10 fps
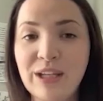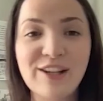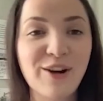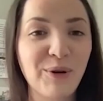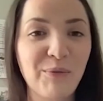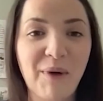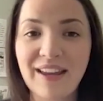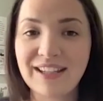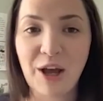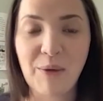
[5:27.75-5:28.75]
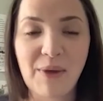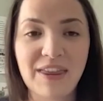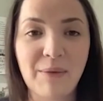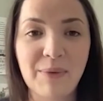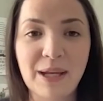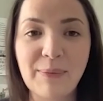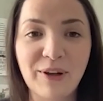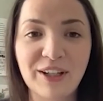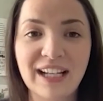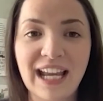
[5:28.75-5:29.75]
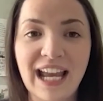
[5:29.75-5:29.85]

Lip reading: know we're buttoned up and that people are going to